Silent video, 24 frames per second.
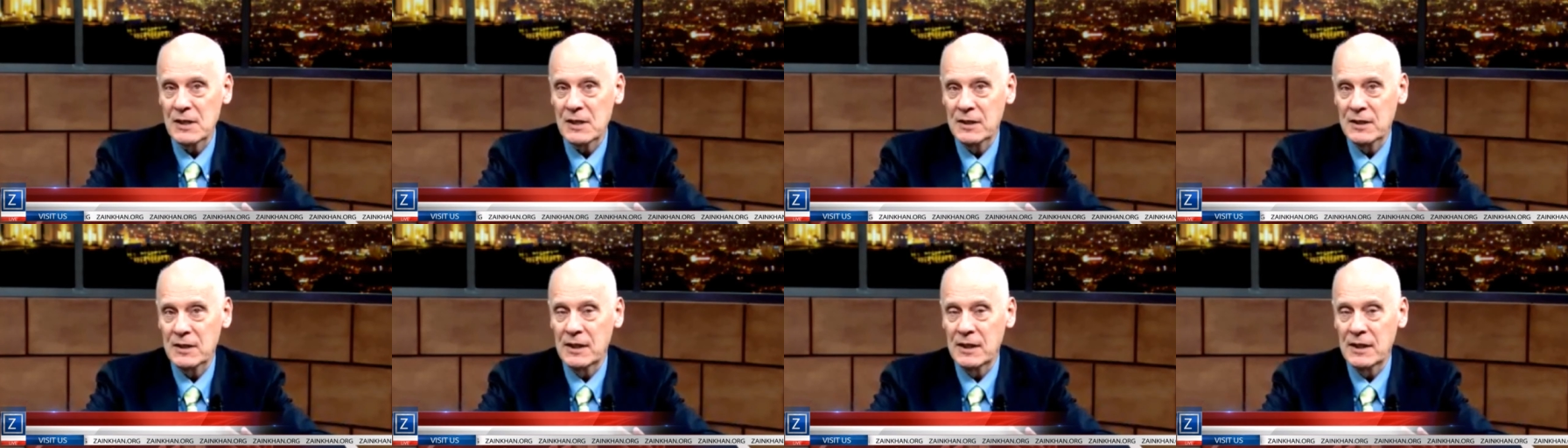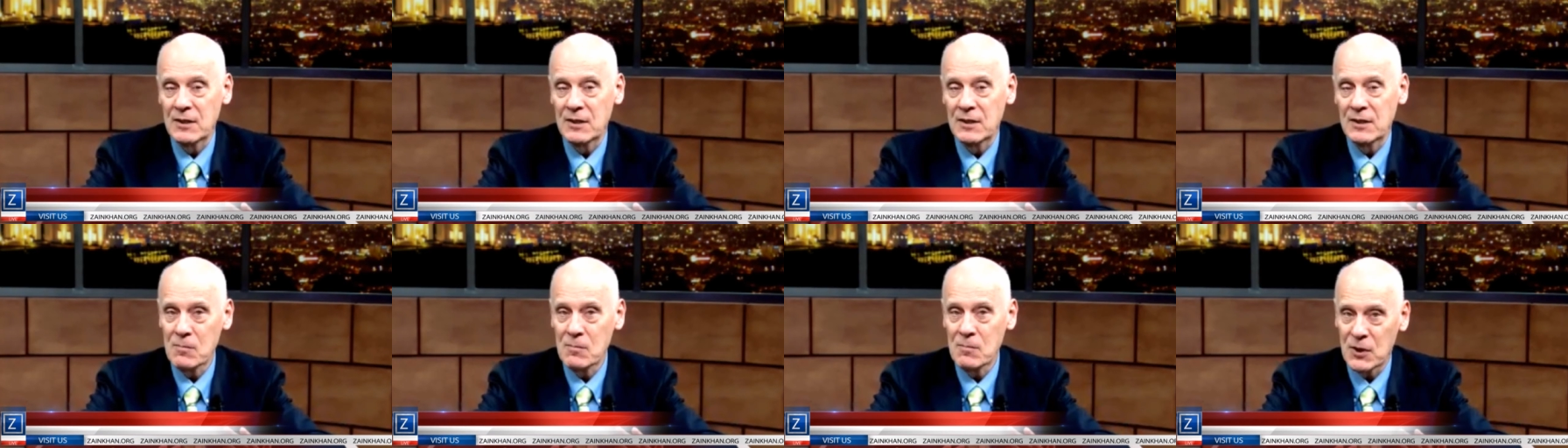the
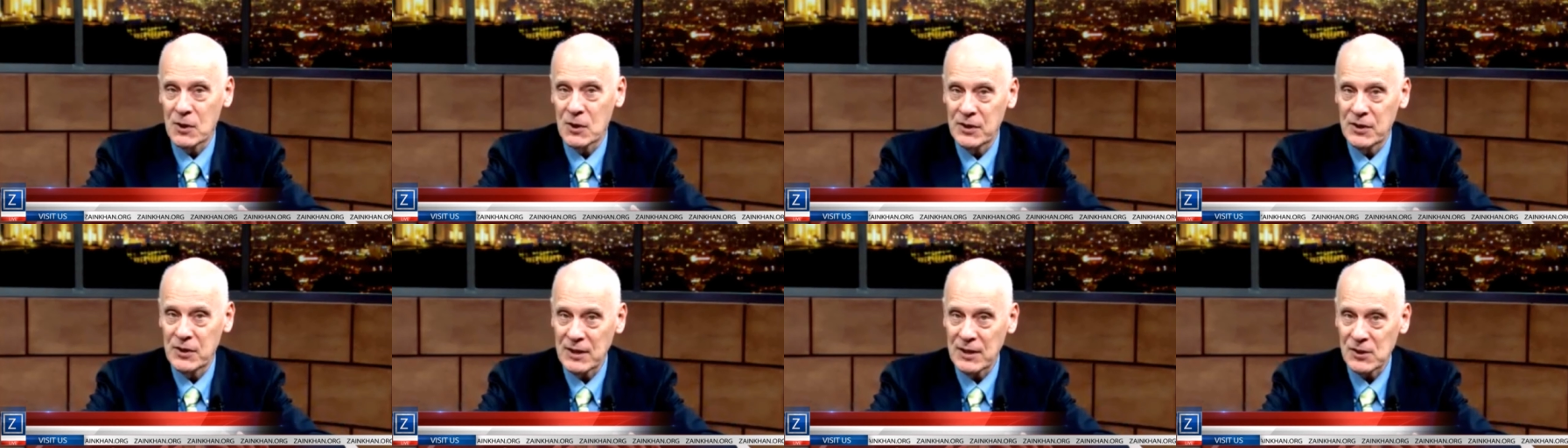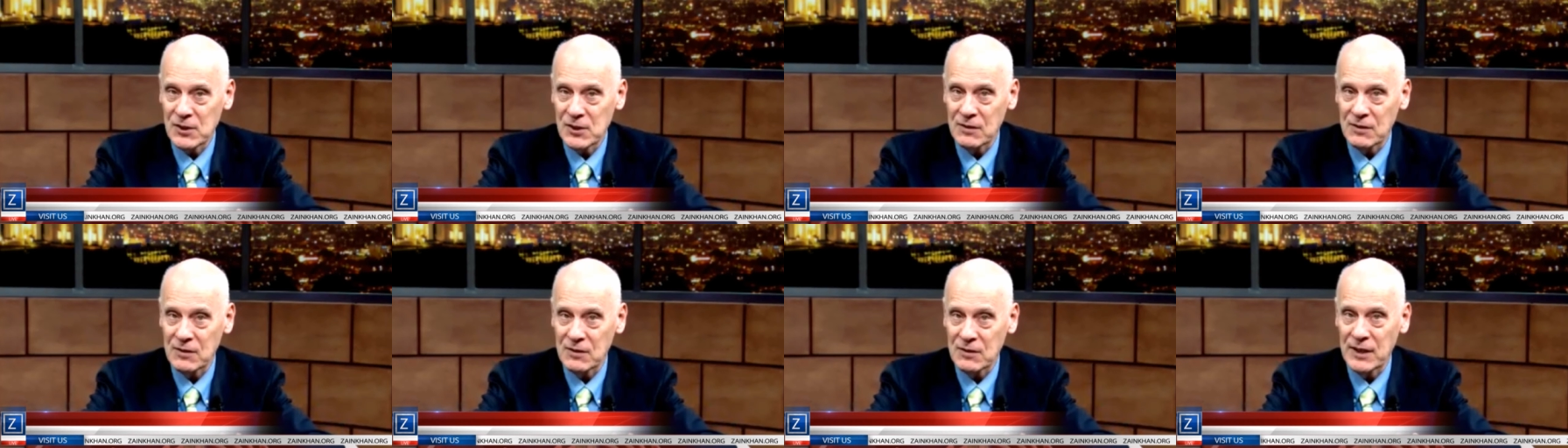number
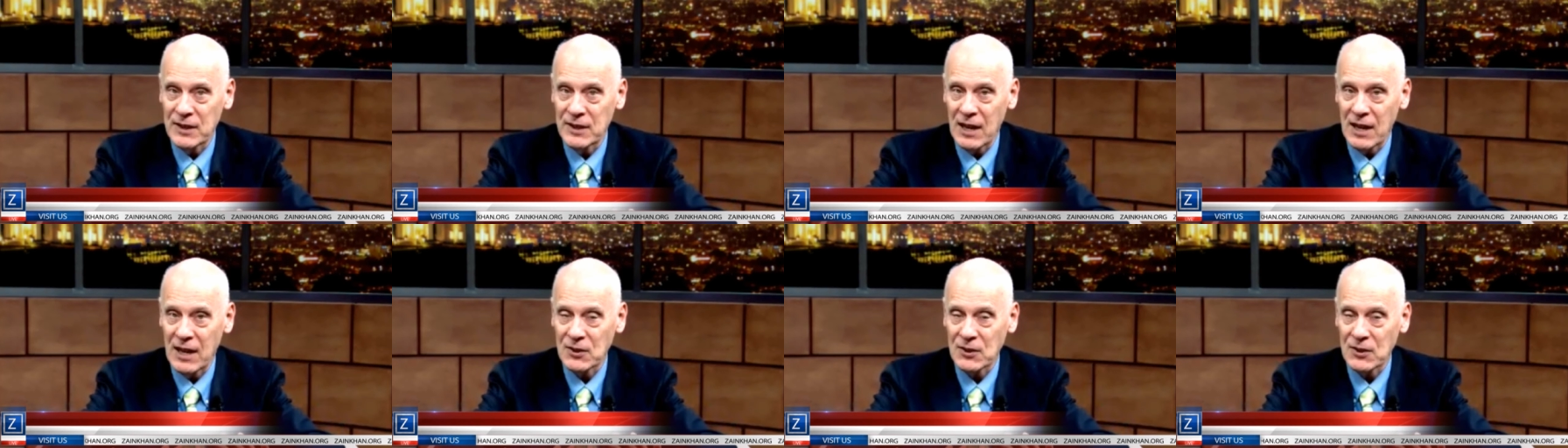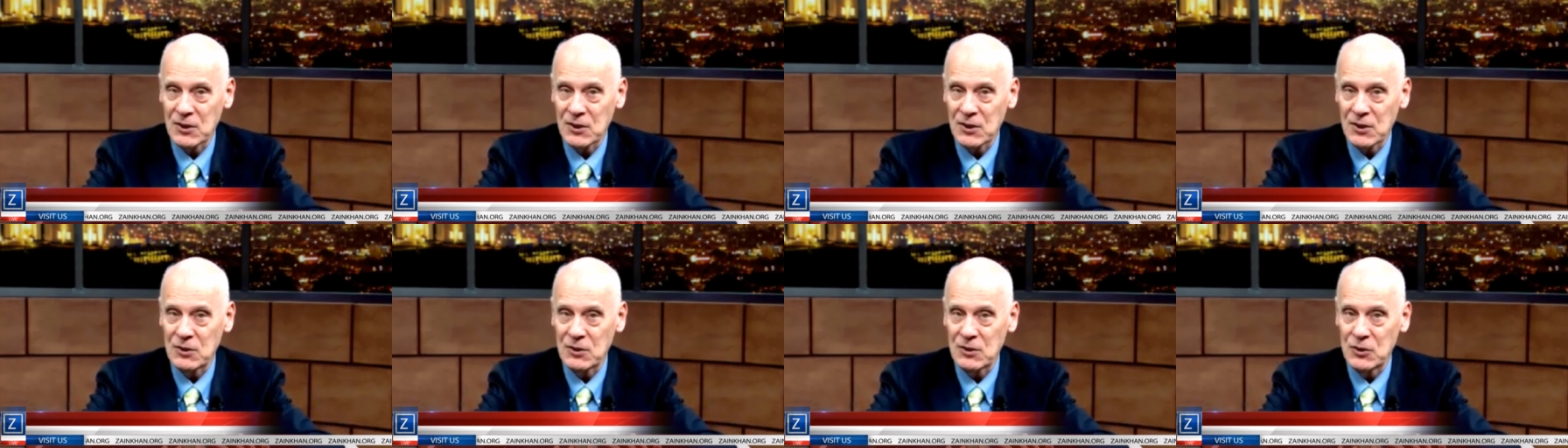density of
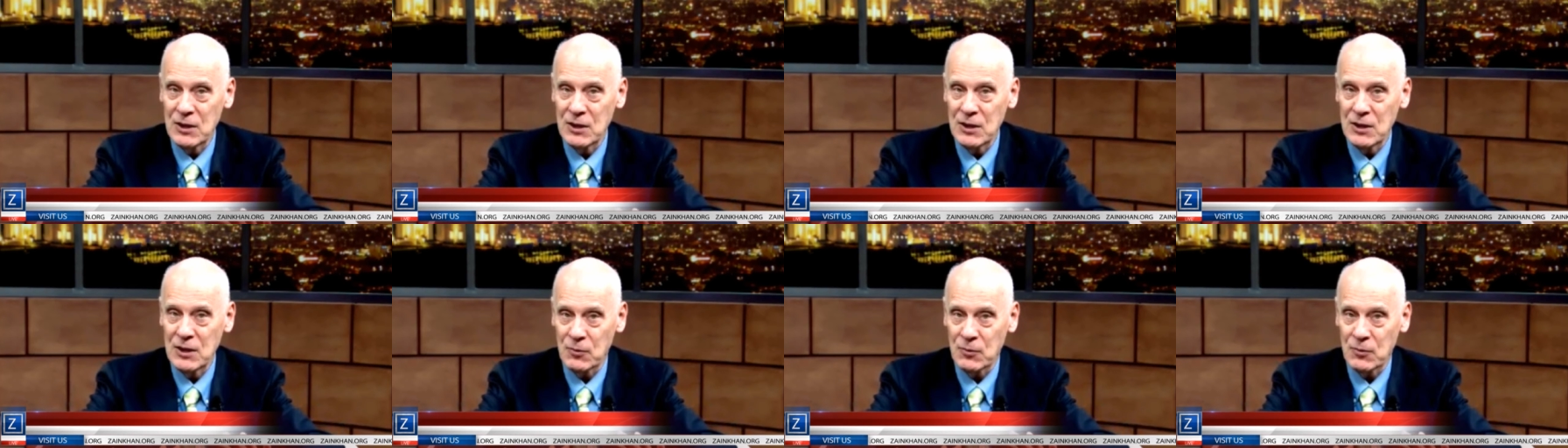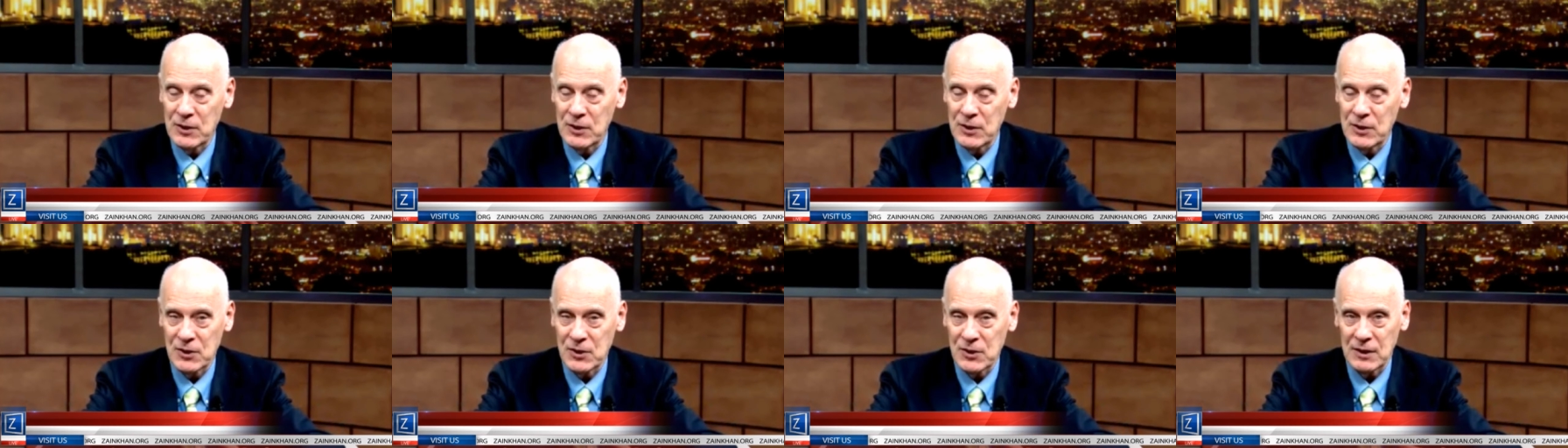galaxies
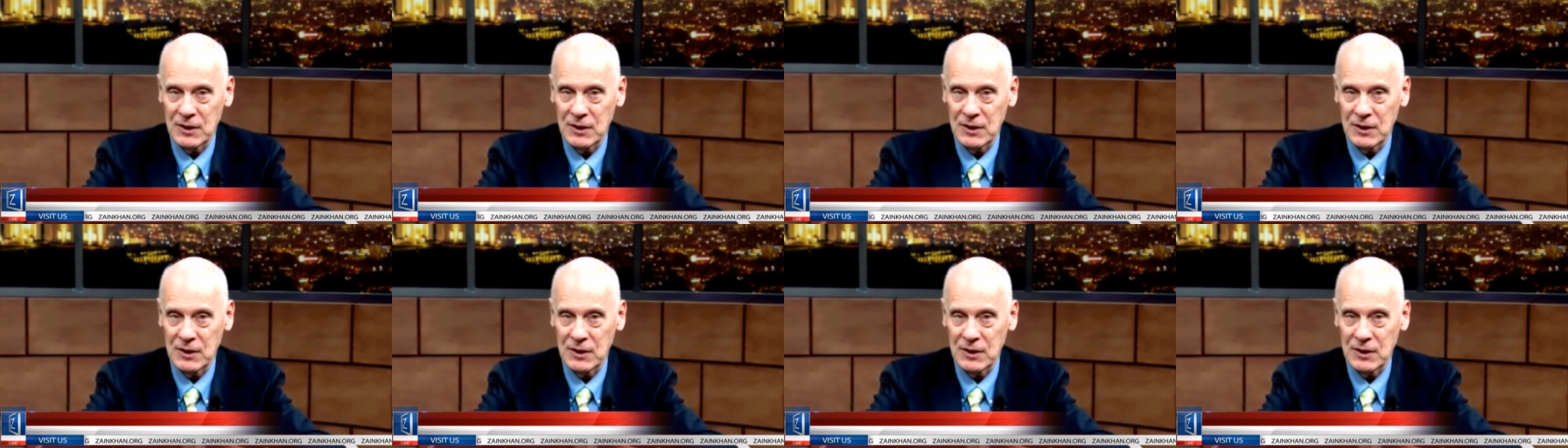decreasing